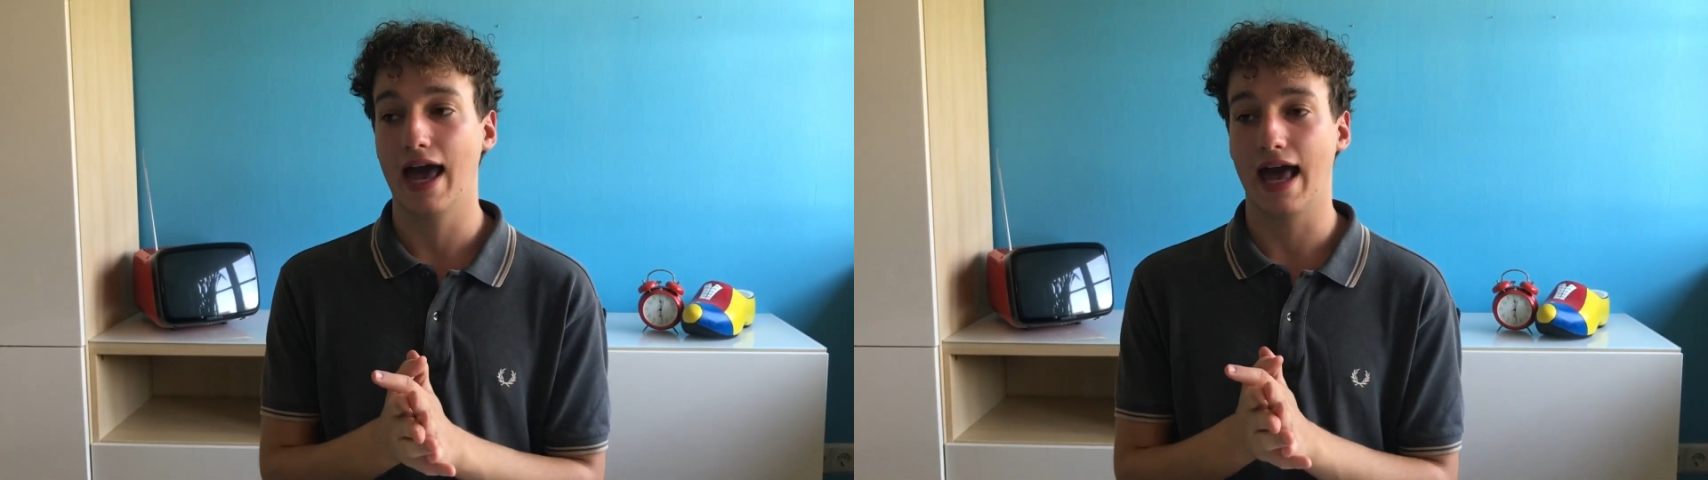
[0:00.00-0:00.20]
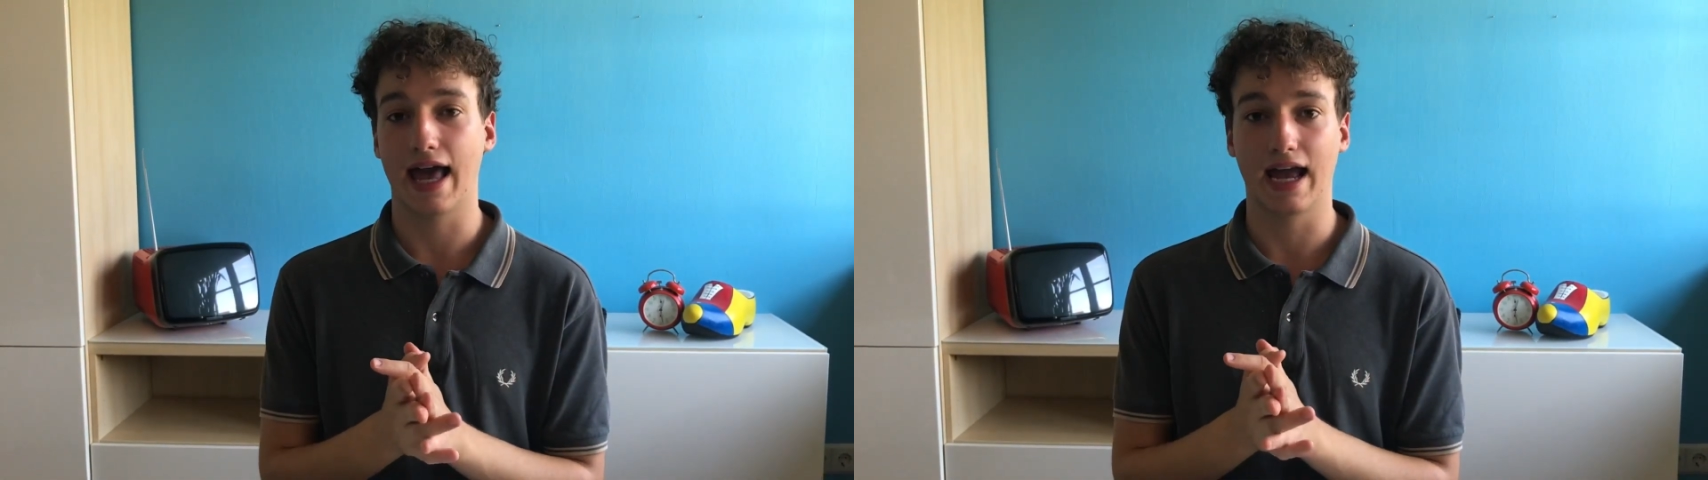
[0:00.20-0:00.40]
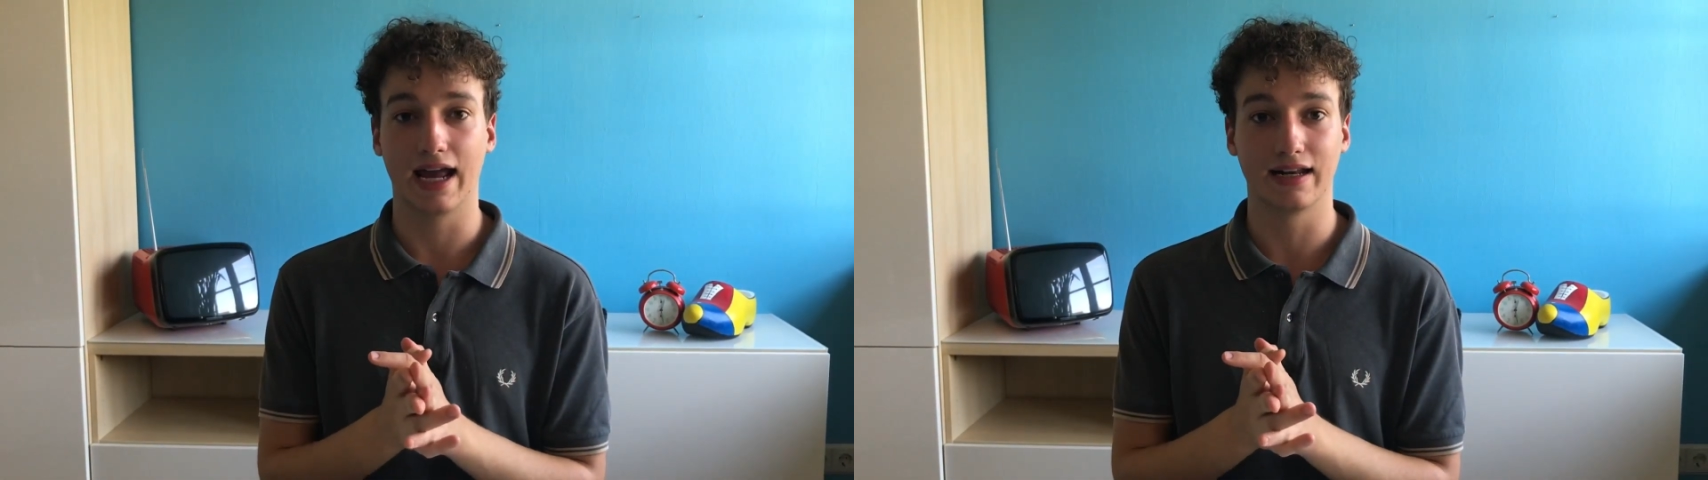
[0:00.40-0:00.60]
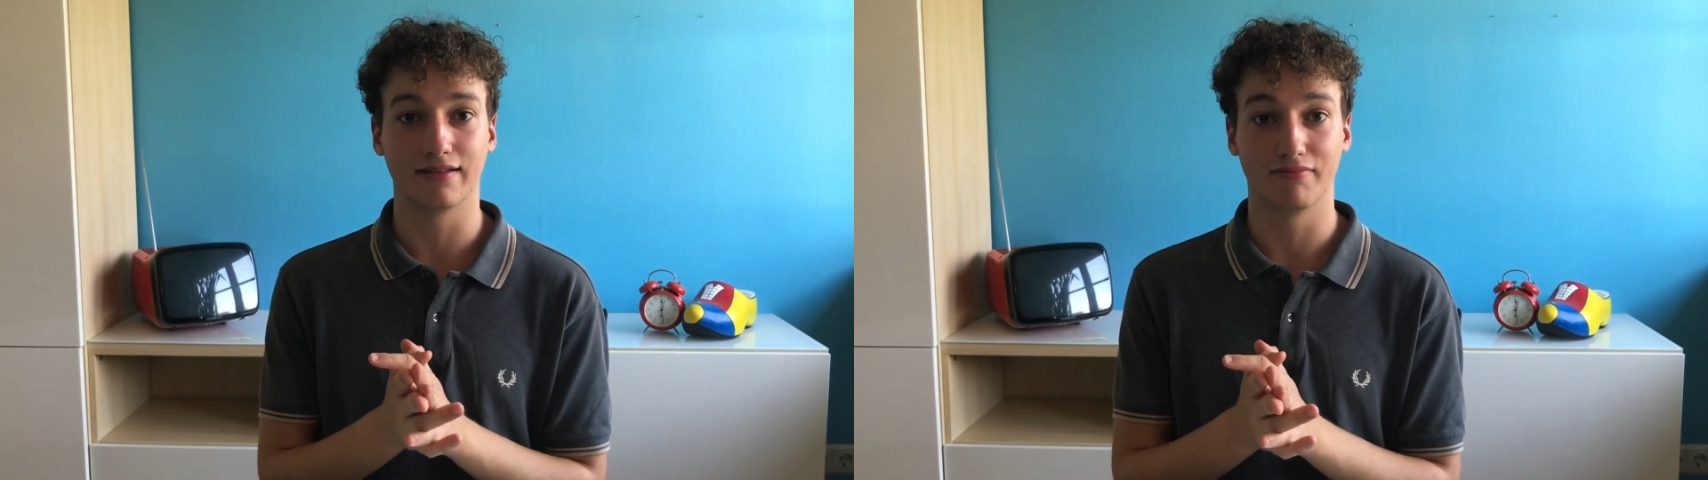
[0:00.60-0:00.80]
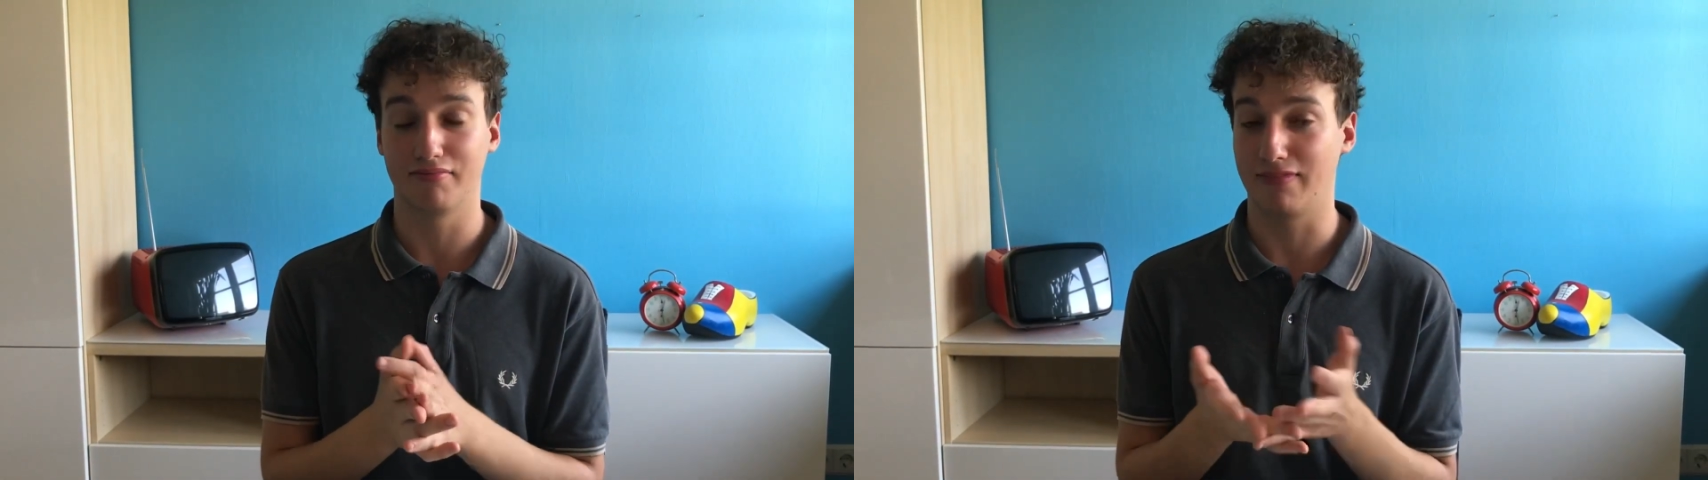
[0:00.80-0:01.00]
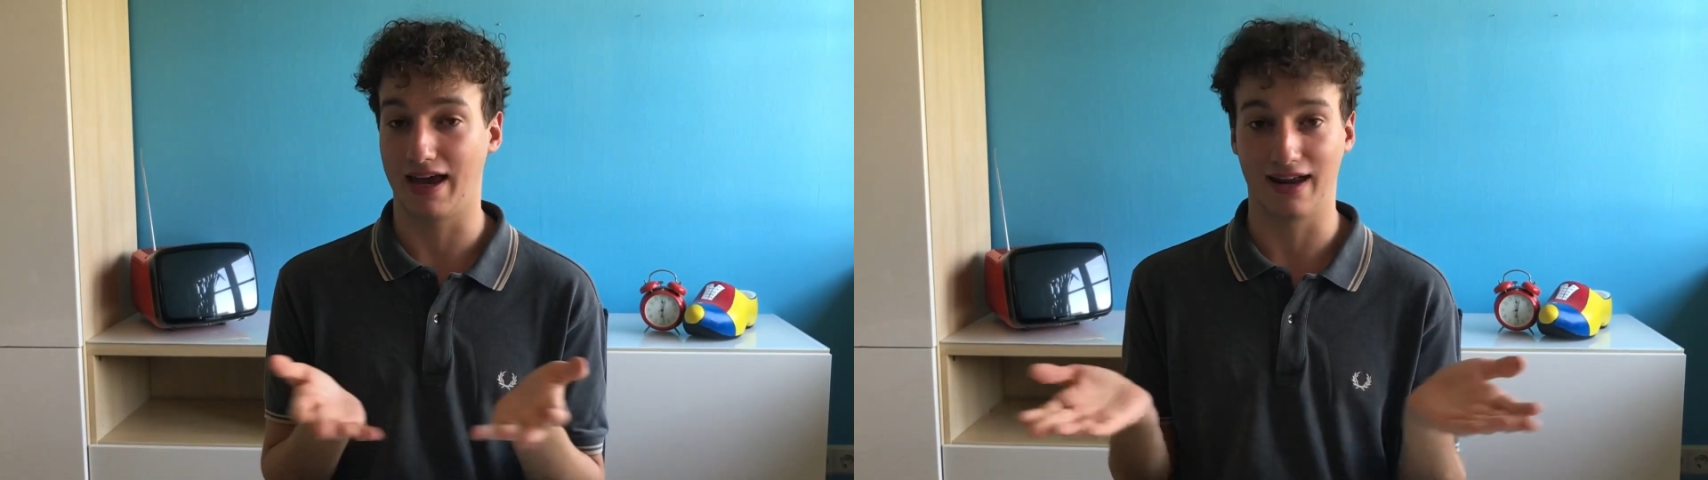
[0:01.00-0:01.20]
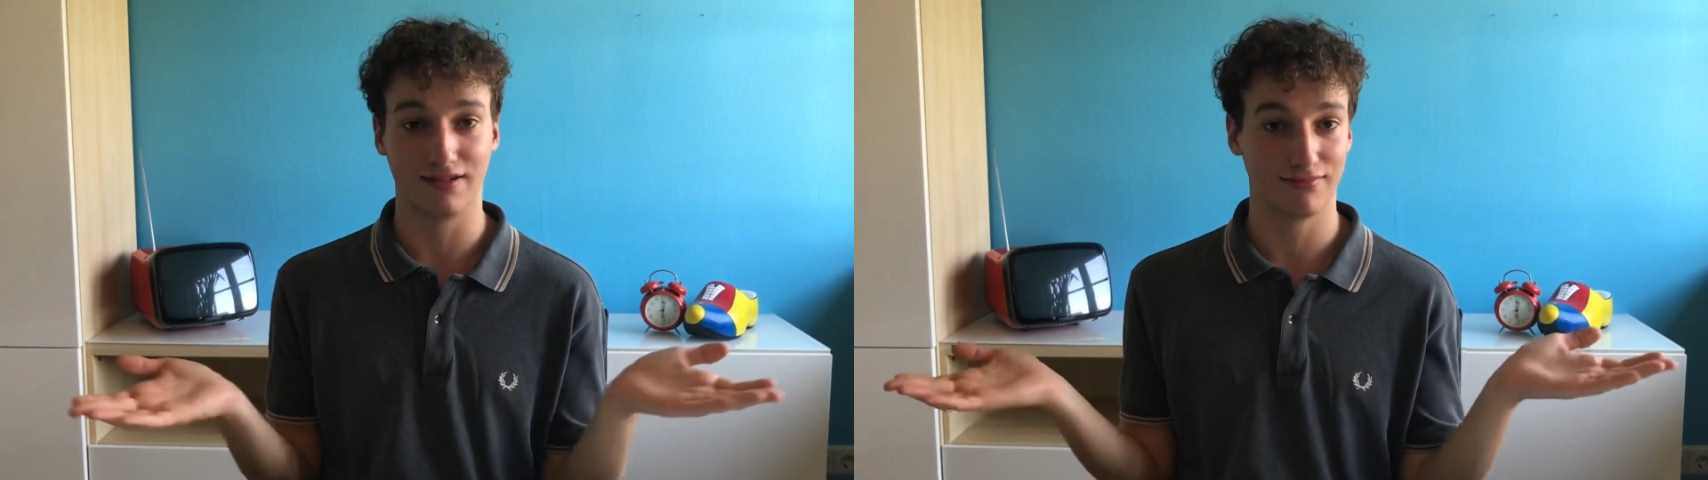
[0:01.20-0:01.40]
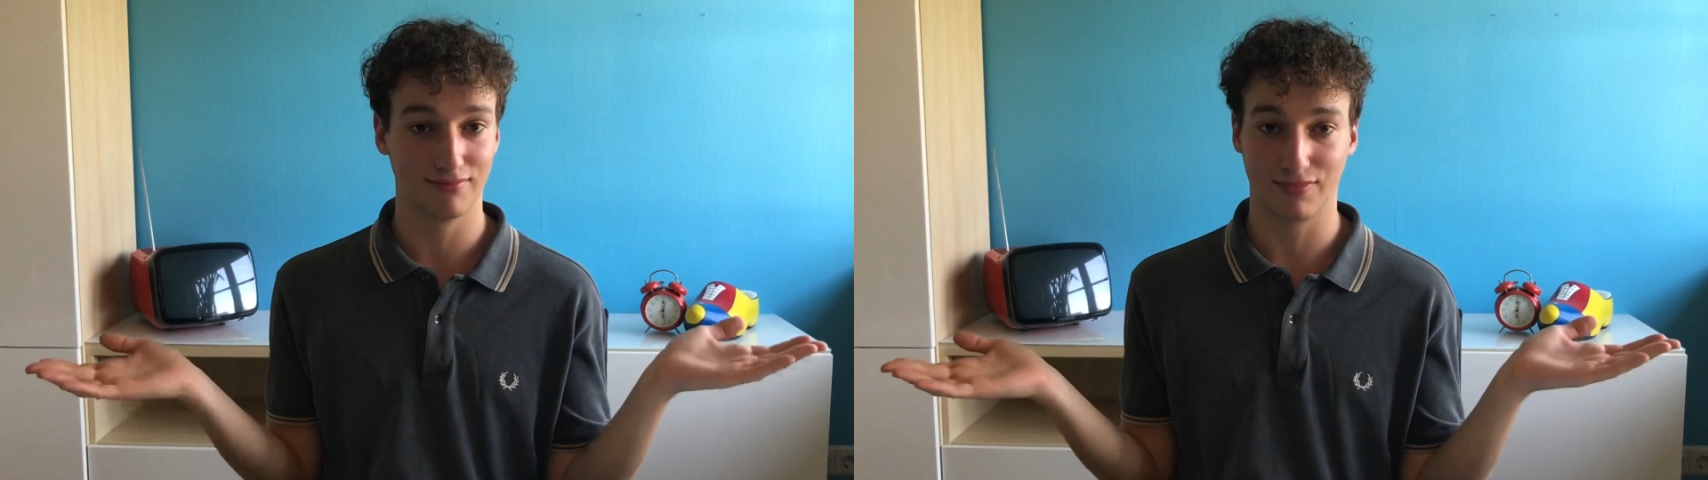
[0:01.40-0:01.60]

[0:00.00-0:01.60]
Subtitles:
and then